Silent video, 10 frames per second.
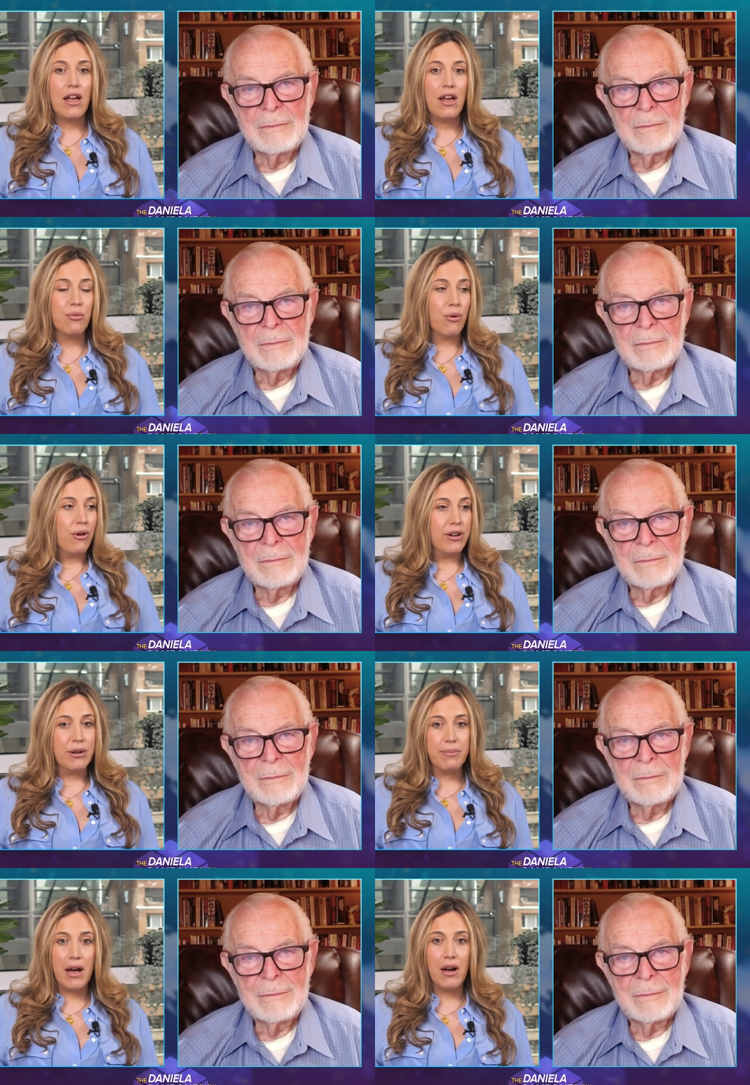Speaker 1: and worried
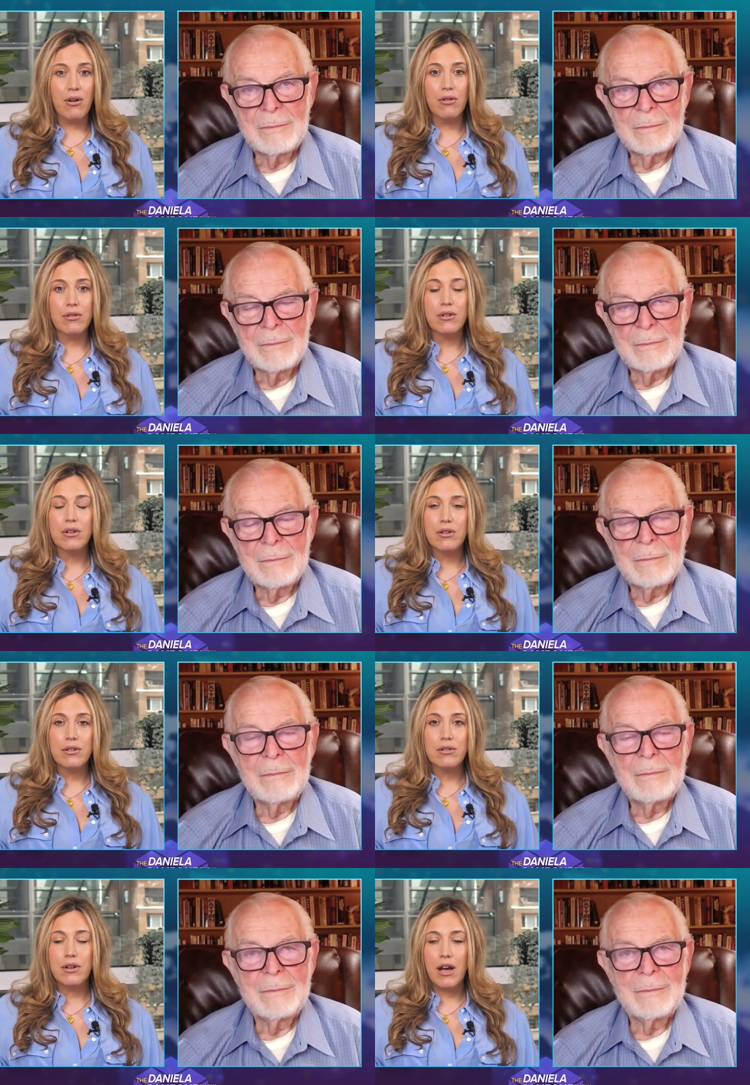about
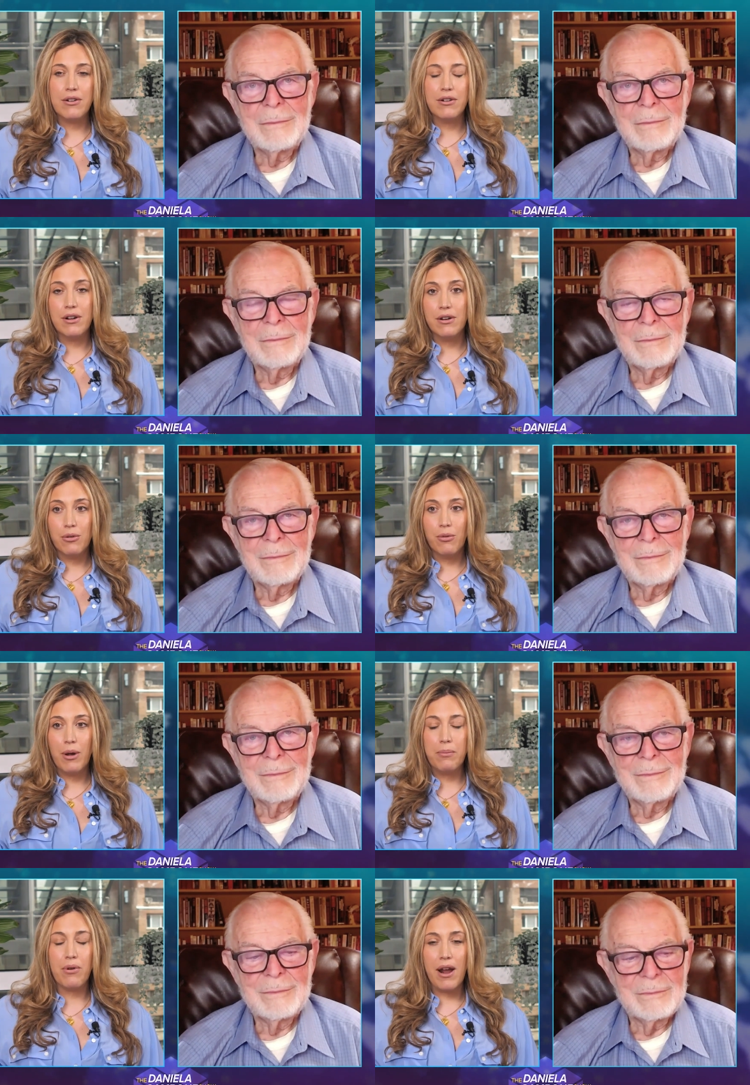I don't know
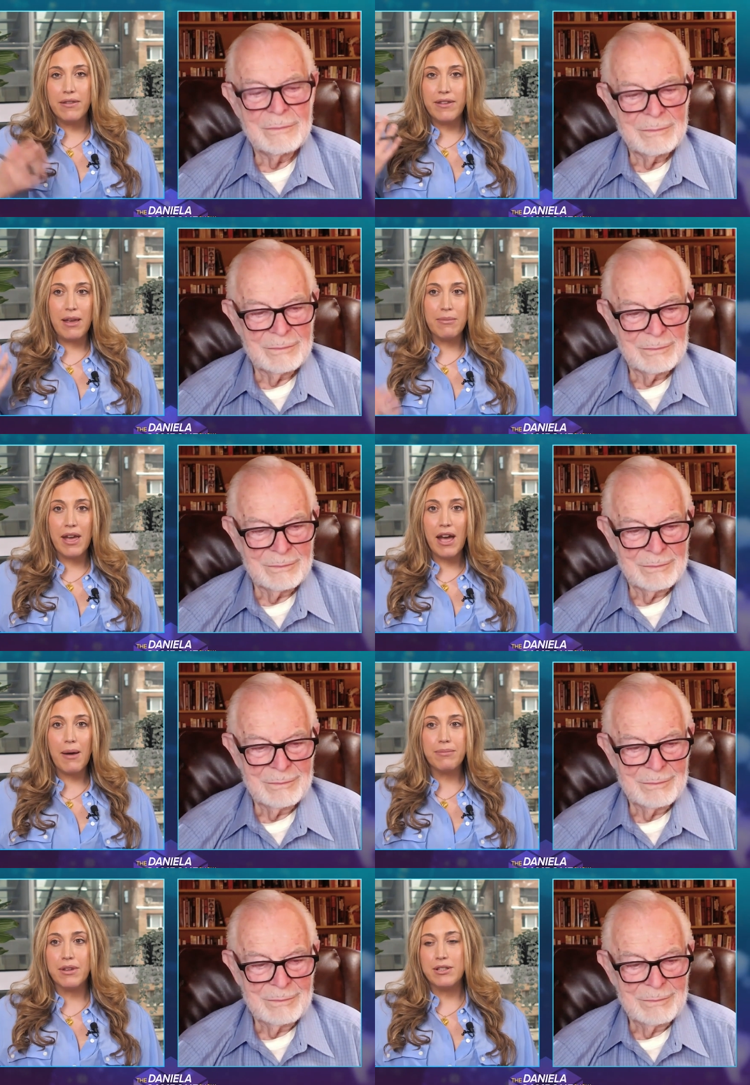what brand name
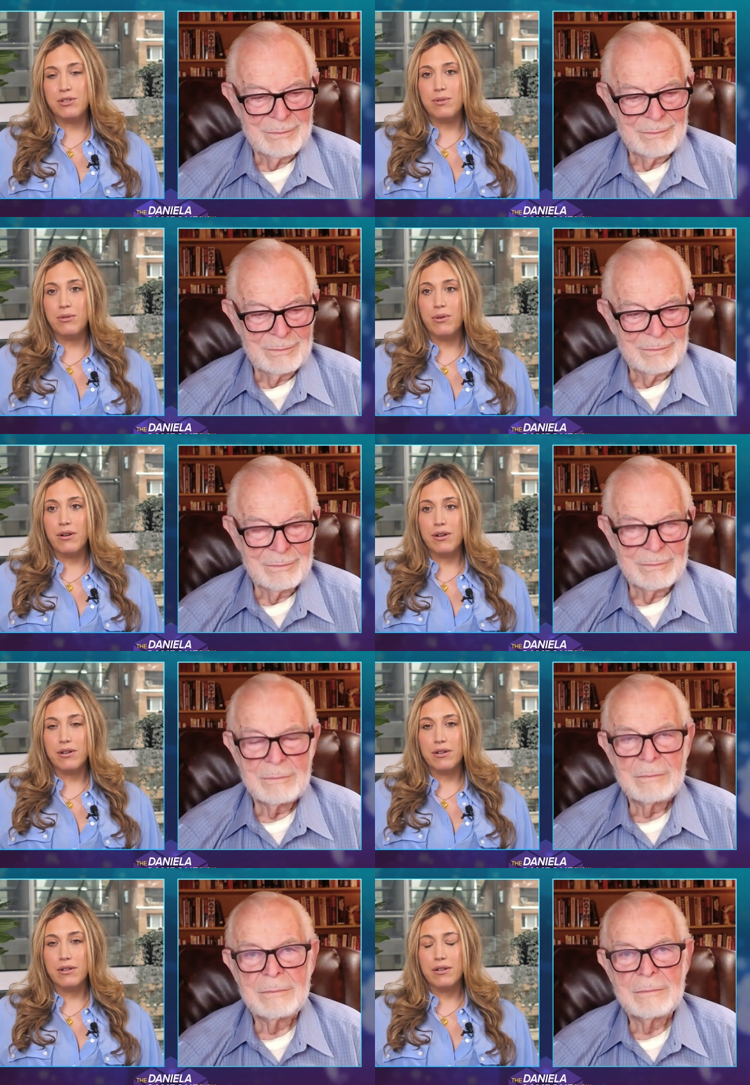cap they should be wearing?